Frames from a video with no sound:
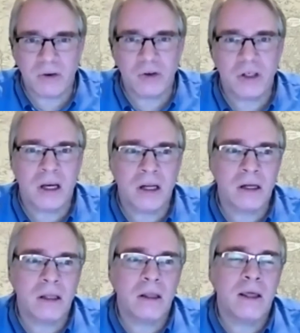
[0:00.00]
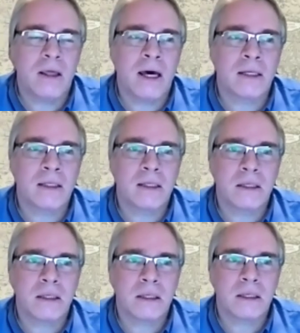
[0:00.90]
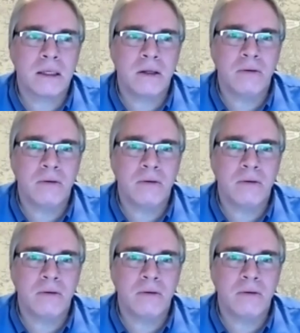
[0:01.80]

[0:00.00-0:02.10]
I want people to understand that